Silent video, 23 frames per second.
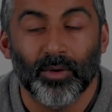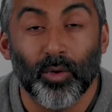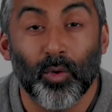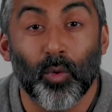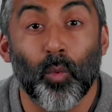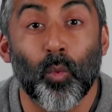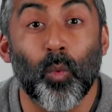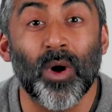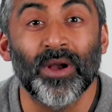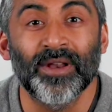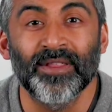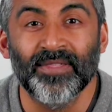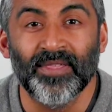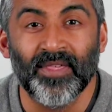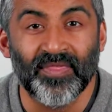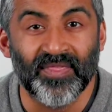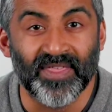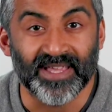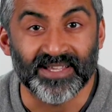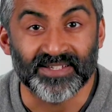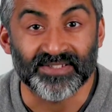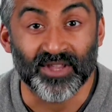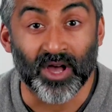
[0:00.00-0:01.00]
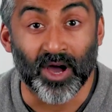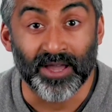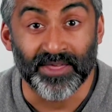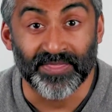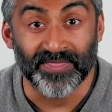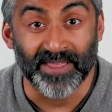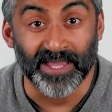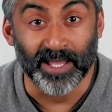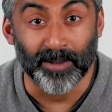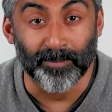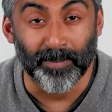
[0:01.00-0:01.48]
One of the things that I
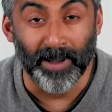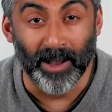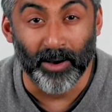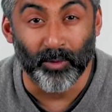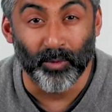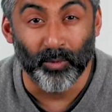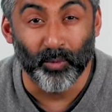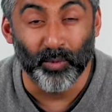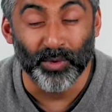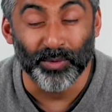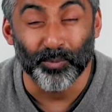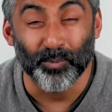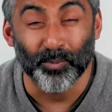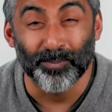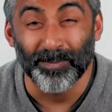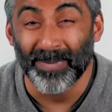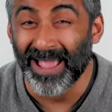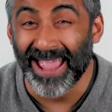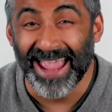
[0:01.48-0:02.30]
think about when